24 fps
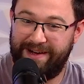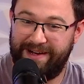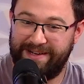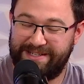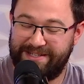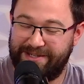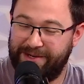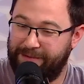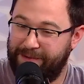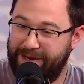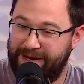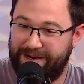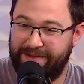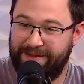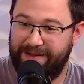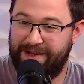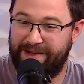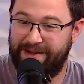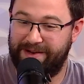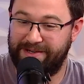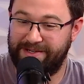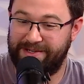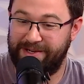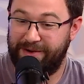Still waiting on the
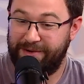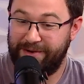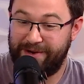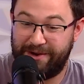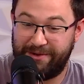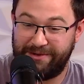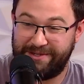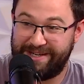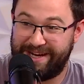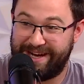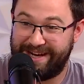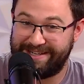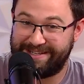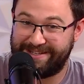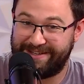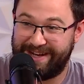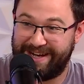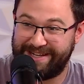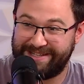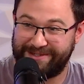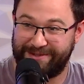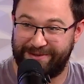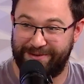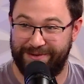others. No no's yet, so
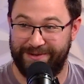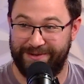that's cool.